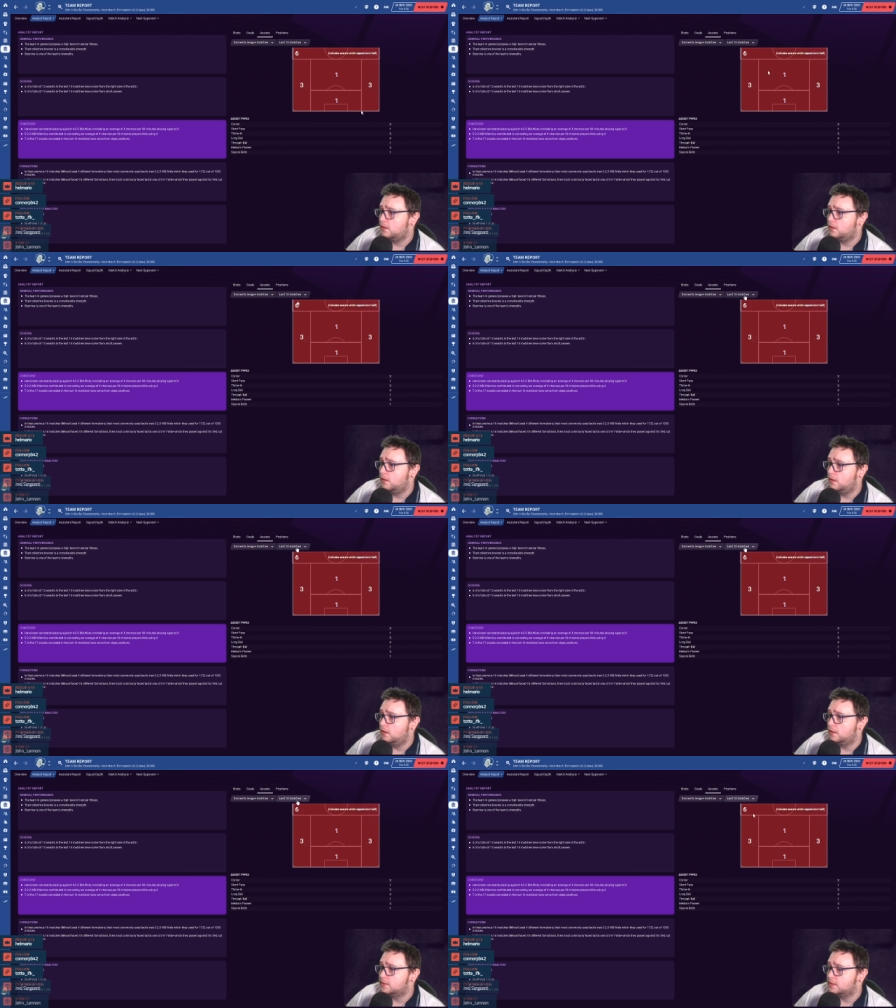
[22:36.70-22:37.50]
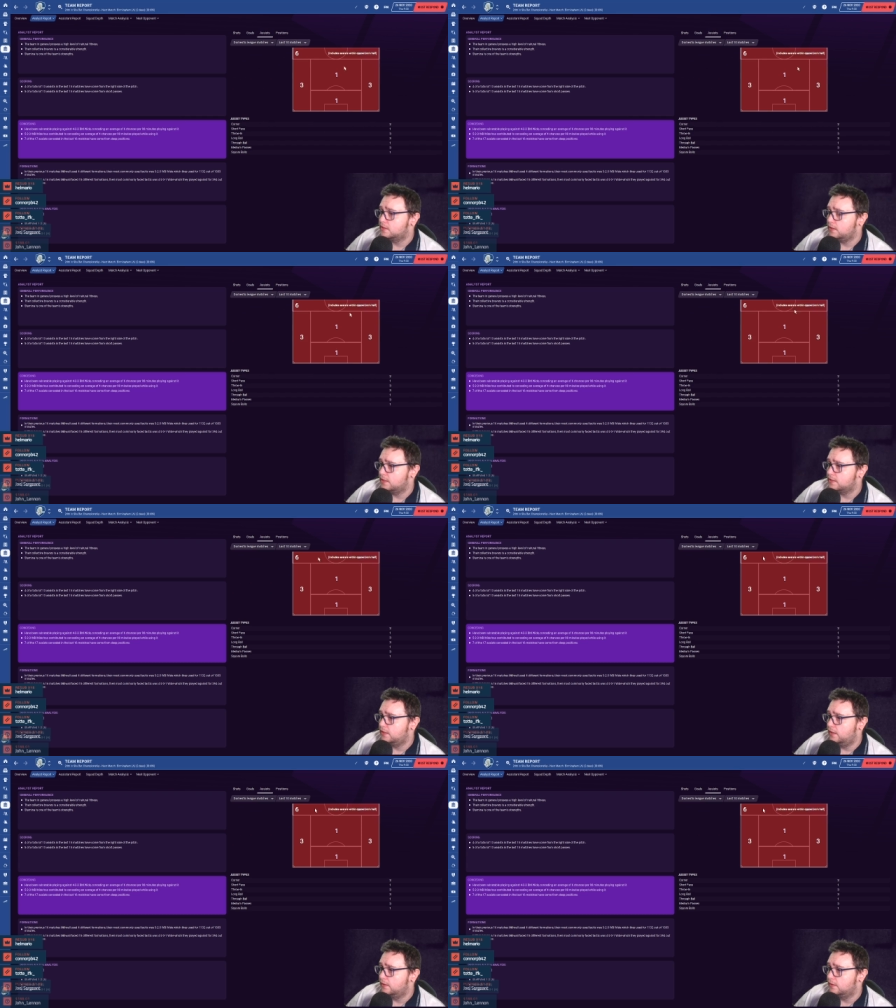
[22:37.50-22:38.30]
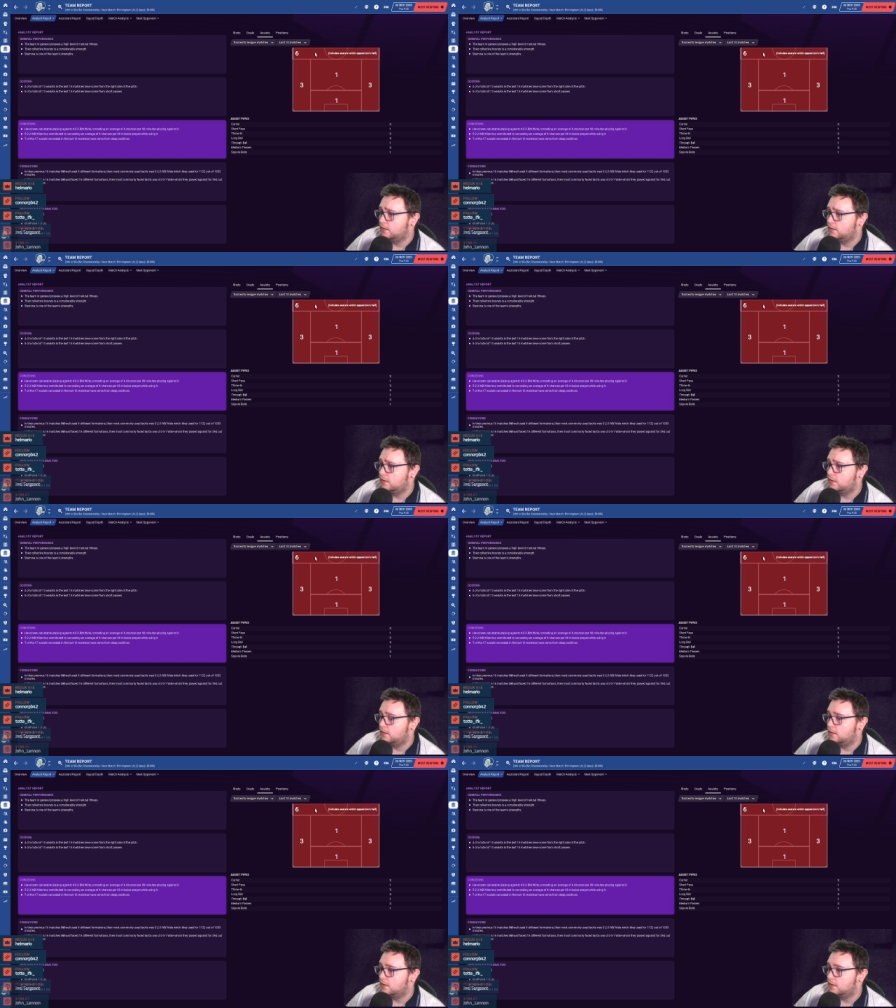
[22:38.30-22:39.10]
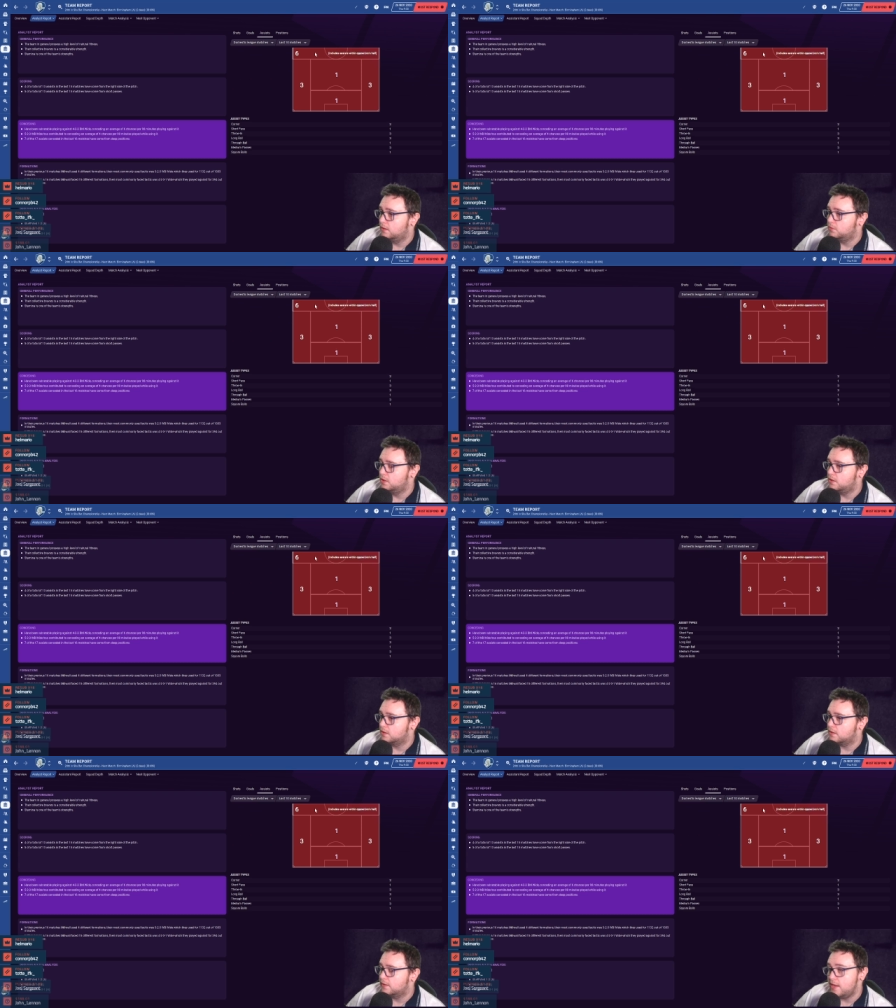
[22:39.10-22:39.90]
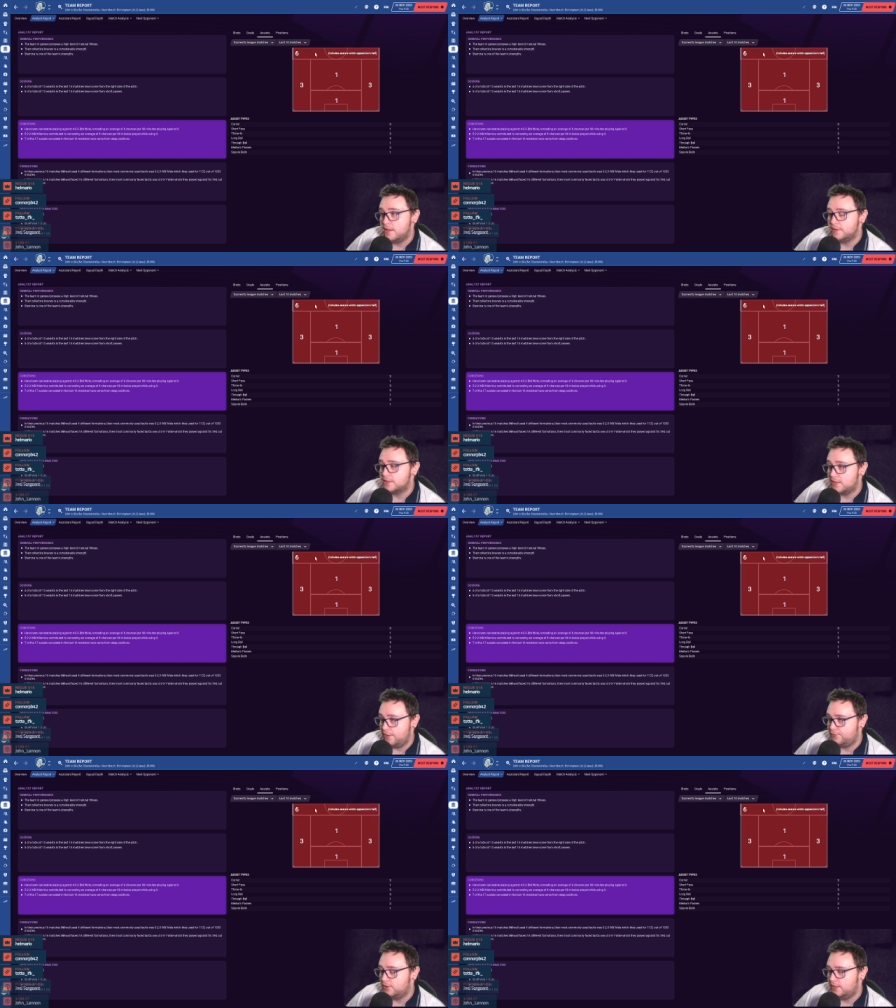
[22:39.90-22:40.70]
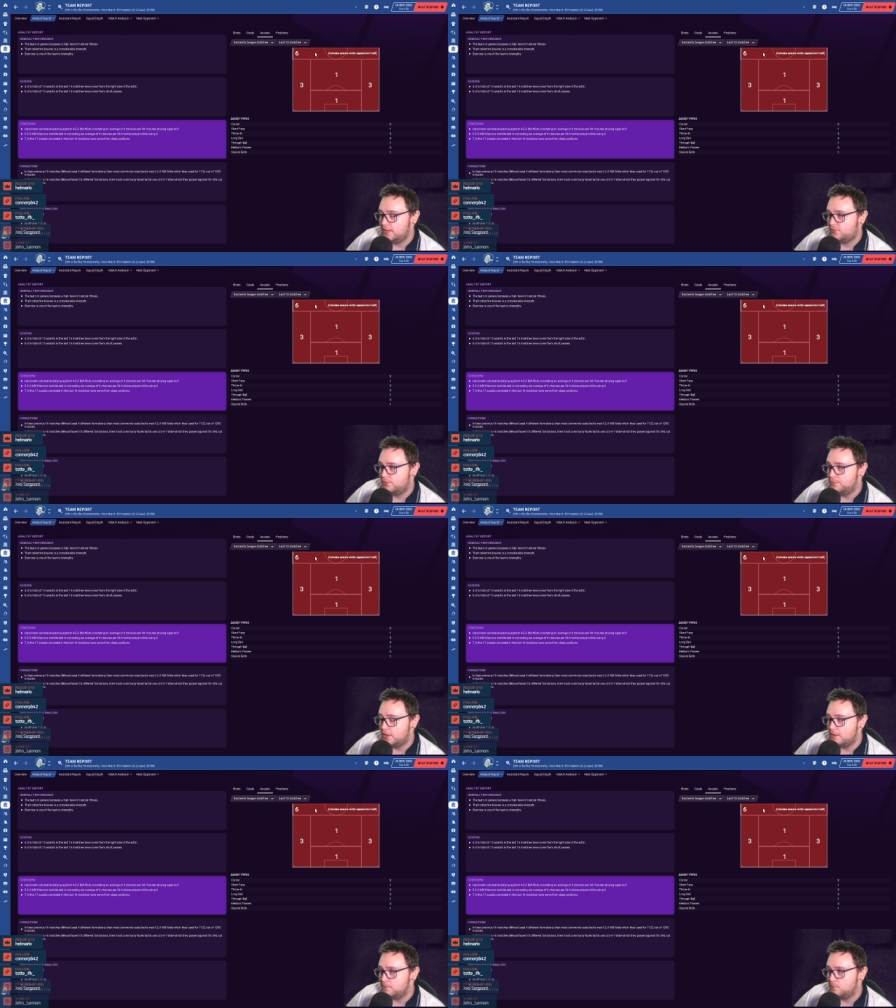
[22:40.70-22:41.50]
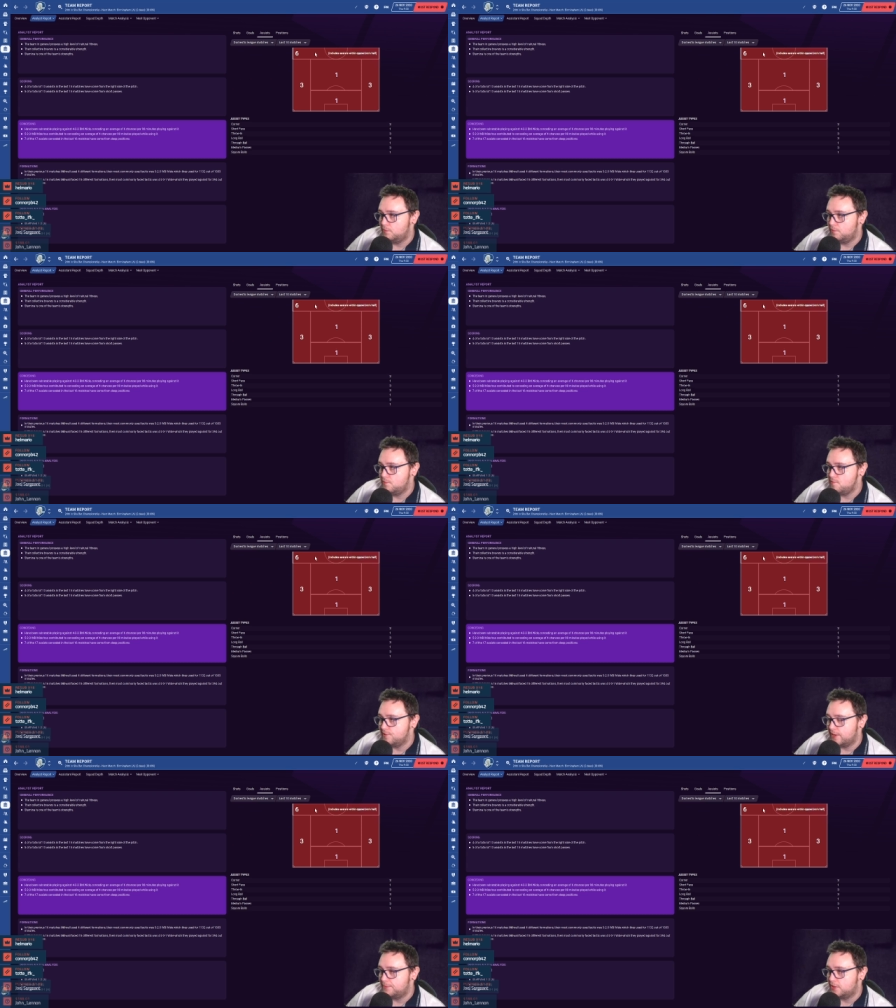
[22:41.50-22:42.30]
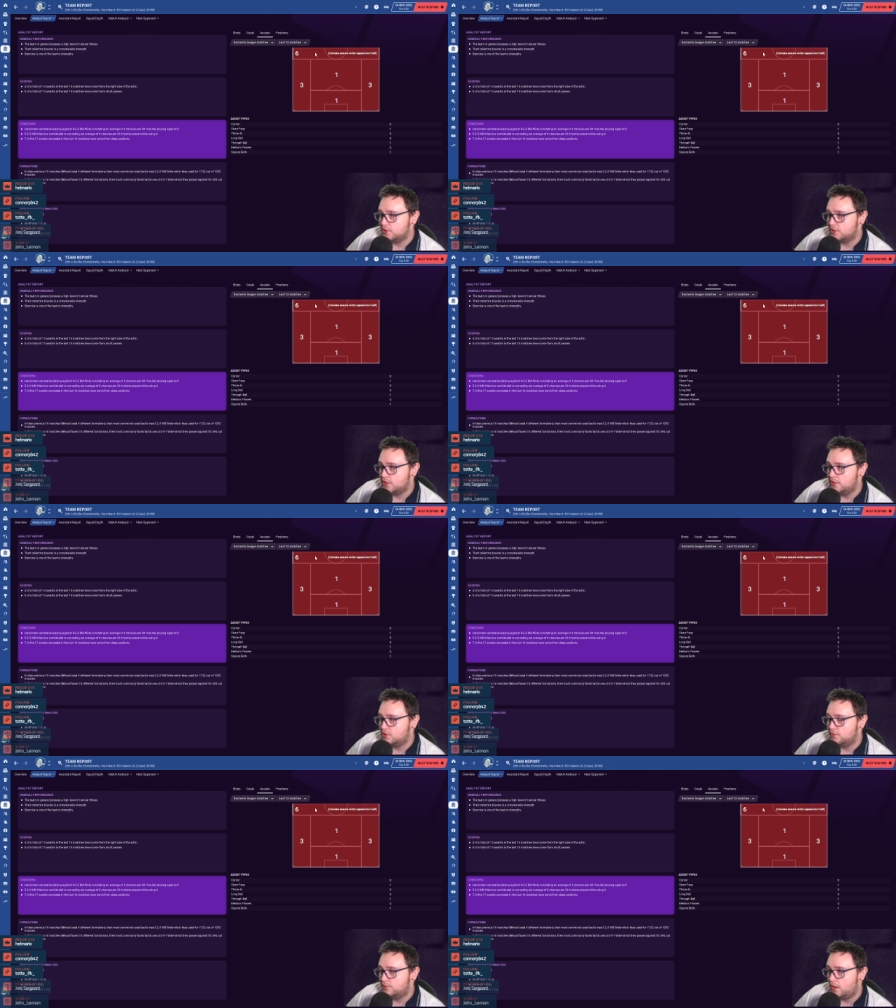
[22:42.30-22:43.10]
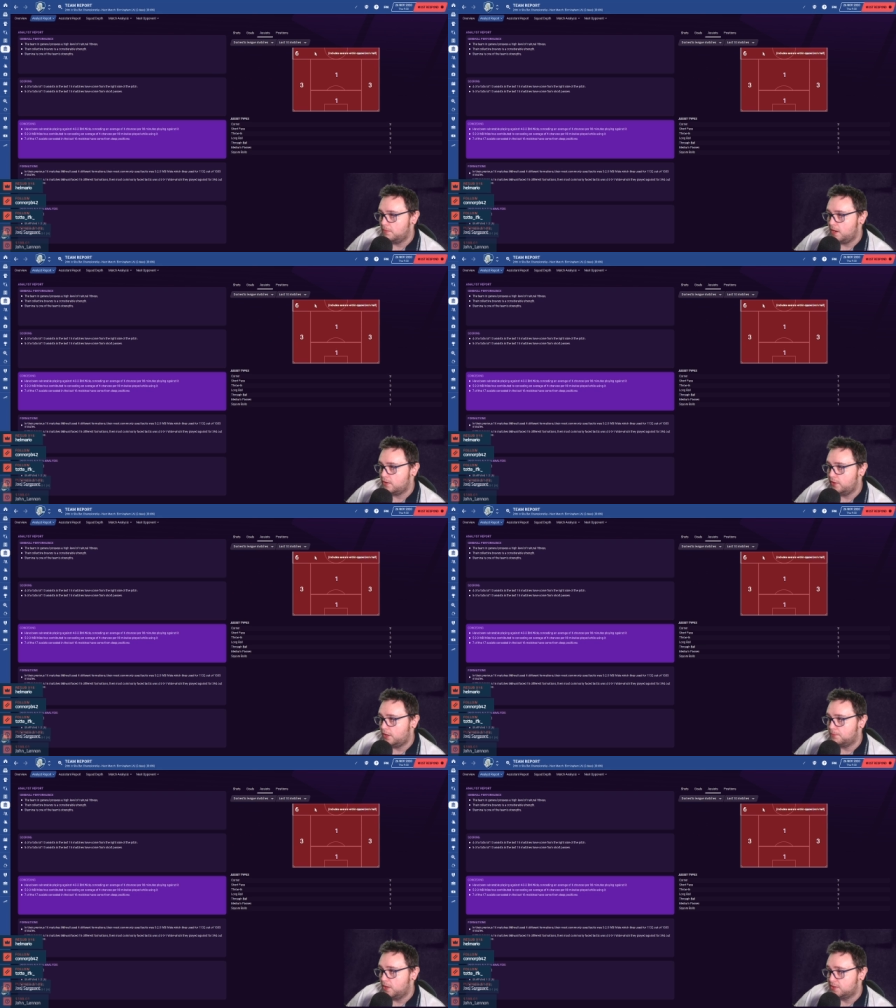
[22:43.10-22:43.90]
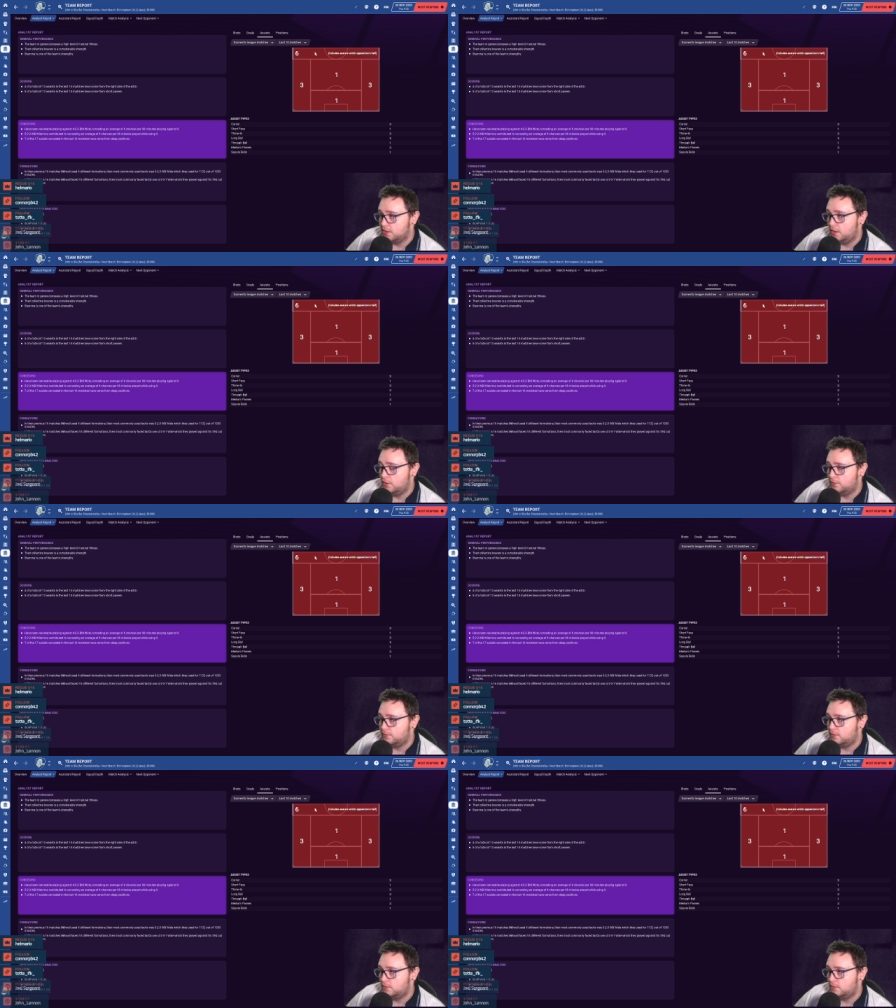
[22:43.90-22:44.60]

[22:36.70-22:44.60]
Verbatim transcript: Uh, assists last 10. Oh, look. Yeah, this definitely is from deep. Is that because you're sitting too far back or you're not pressing enough?